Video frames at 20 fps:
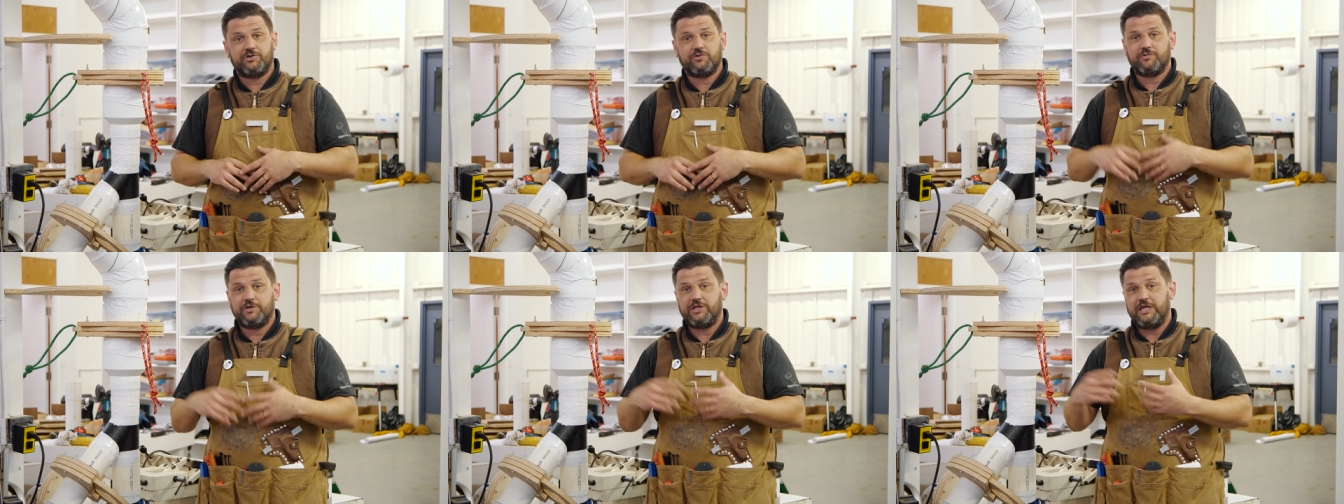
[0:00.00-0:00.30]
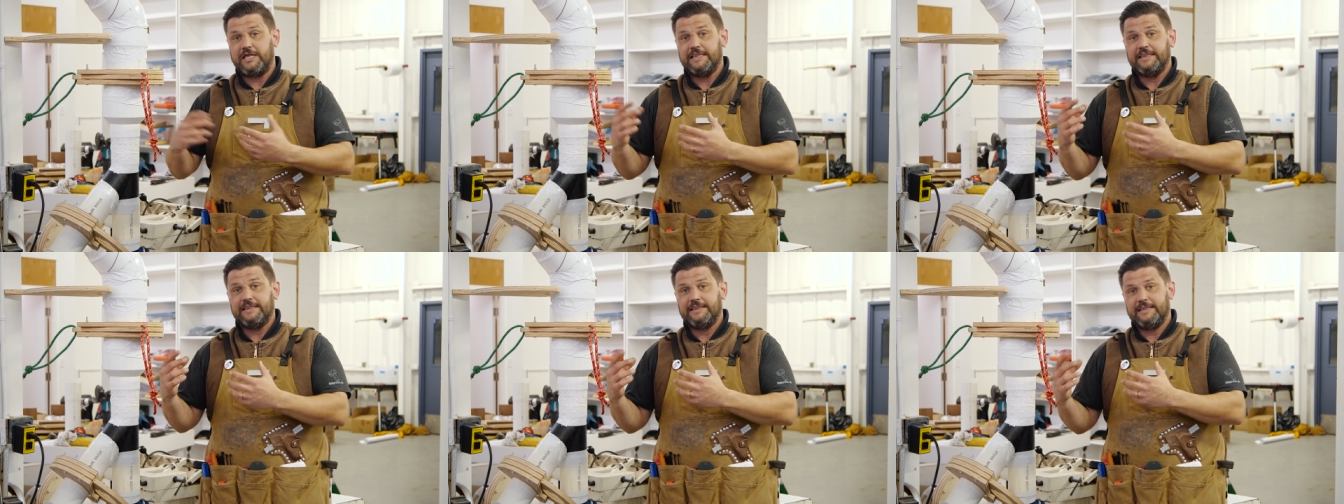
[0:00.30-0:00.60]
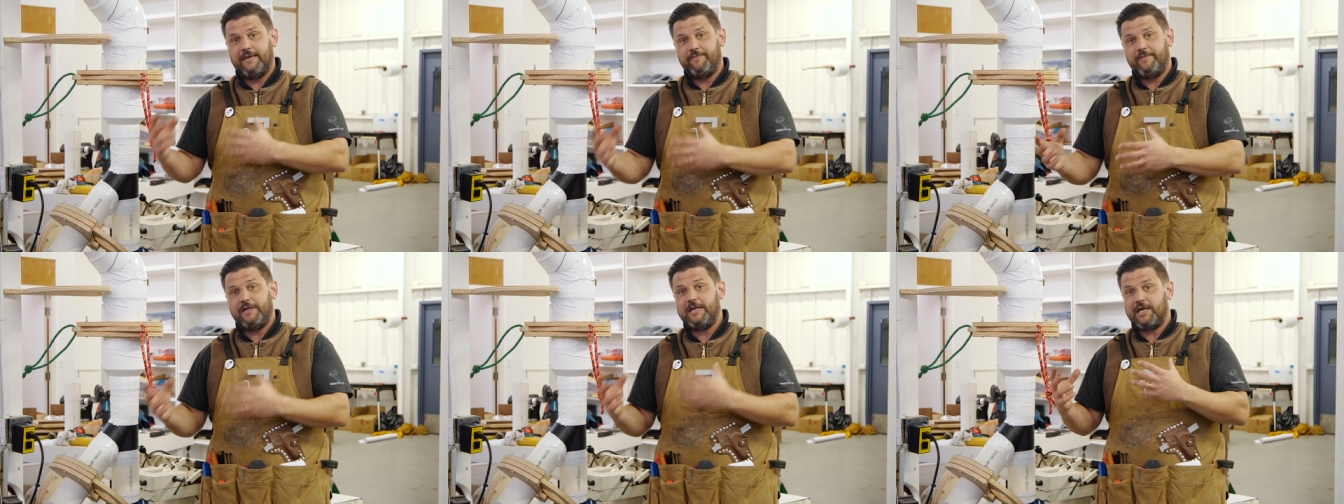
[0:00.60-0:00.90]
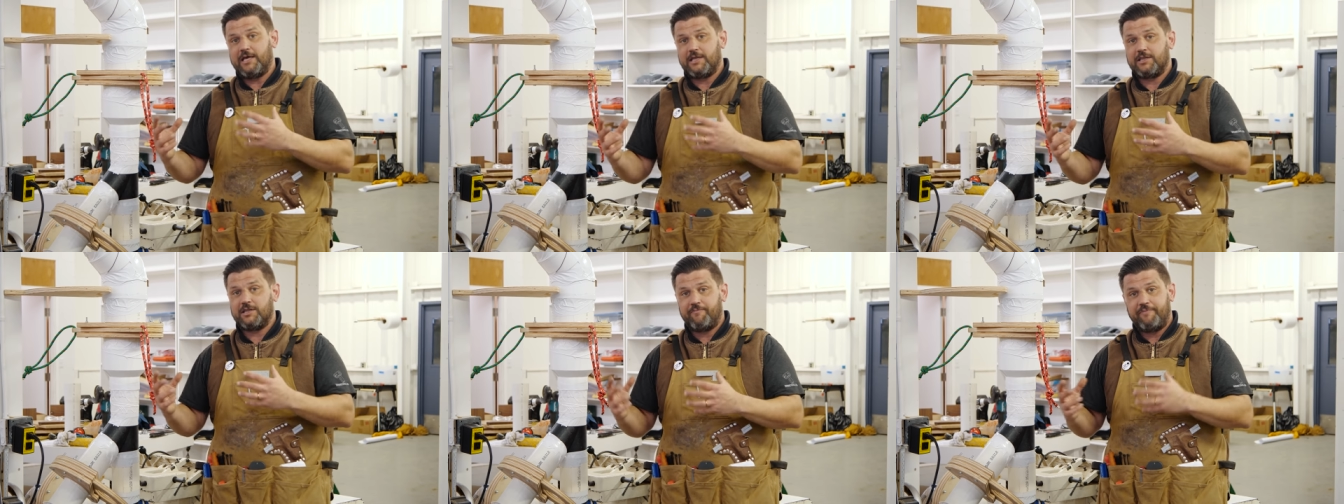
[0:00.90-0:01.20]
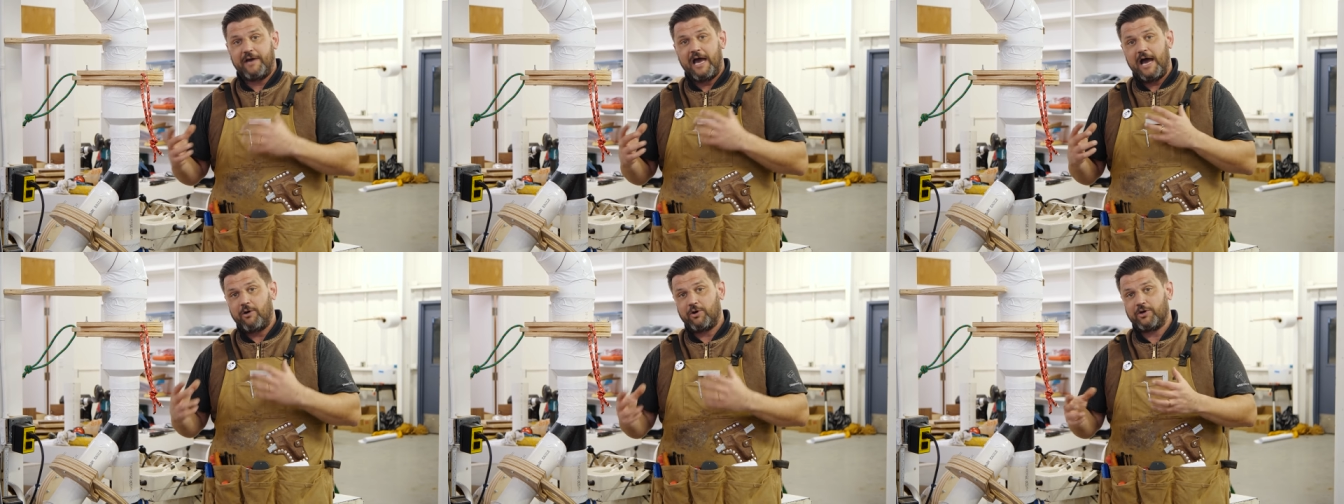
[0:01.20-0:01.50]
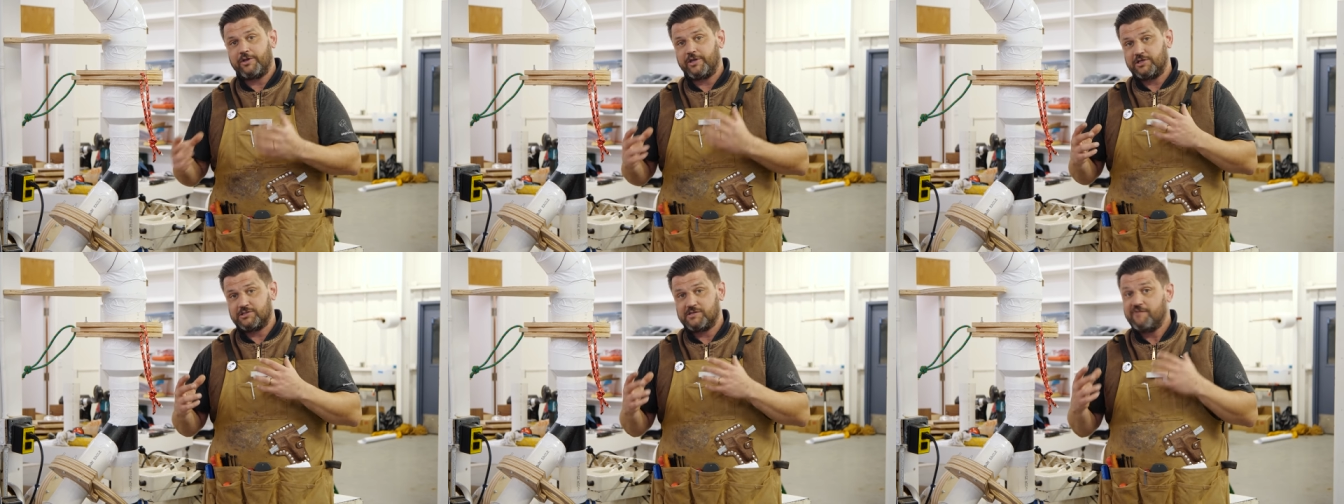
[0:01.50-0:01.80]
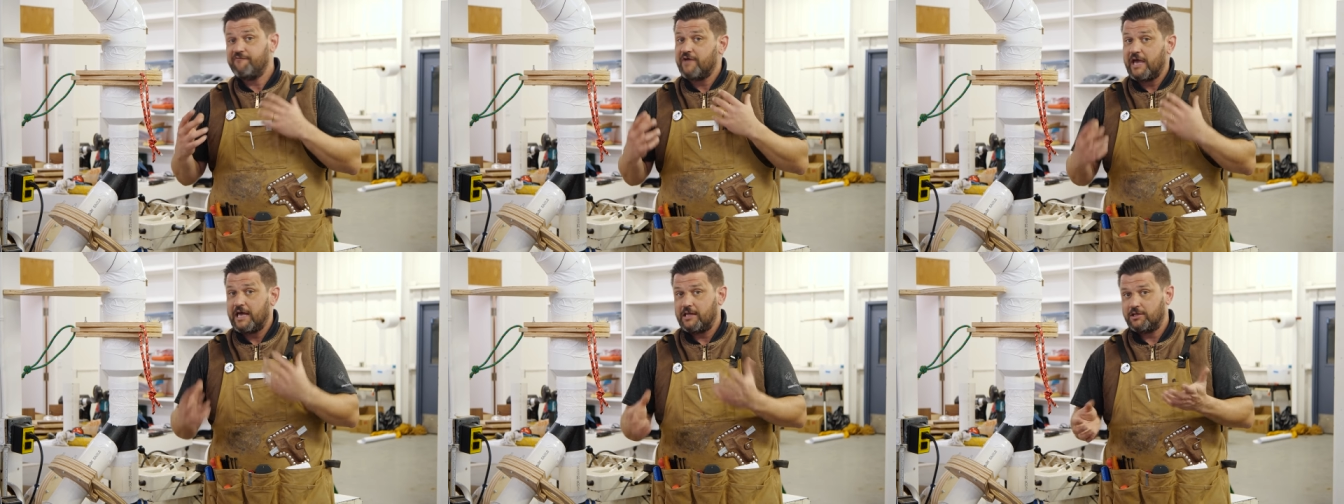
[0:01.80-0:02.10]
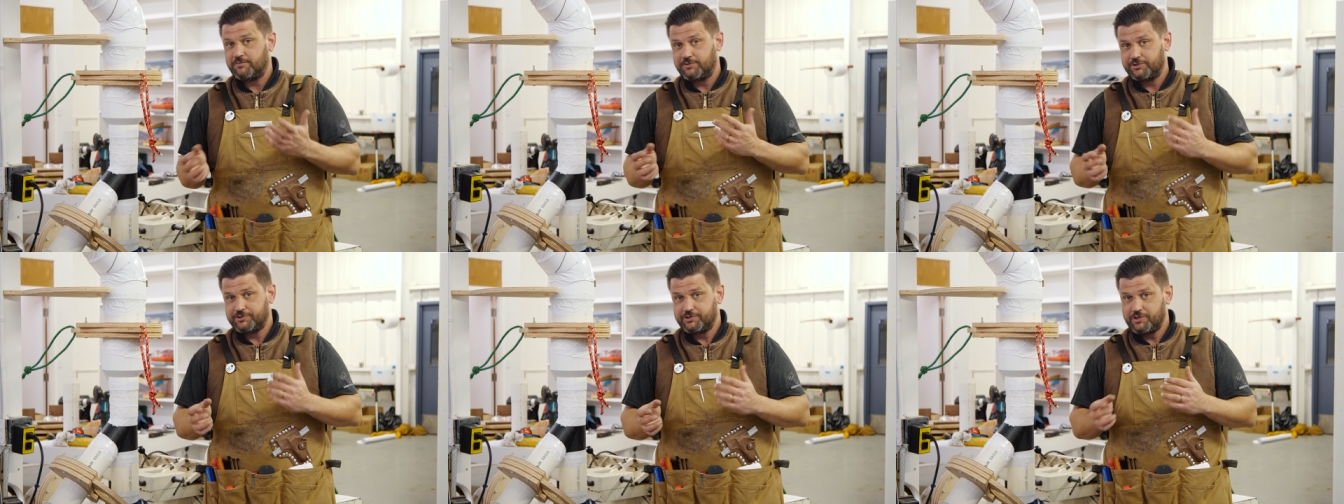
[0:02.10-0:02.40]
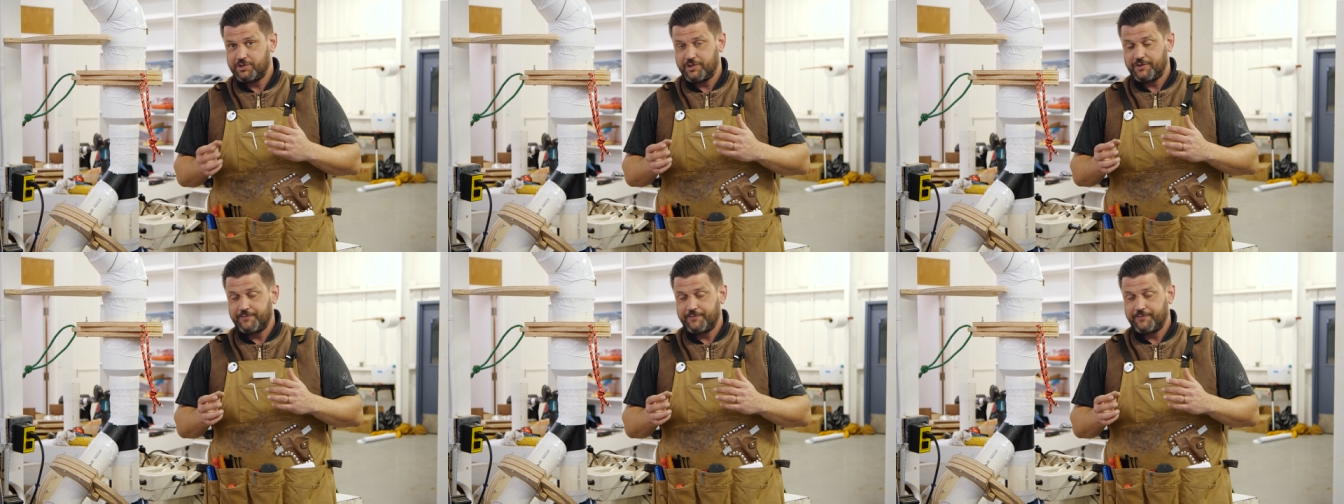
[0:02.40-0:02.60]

you're really limiting the power that is available to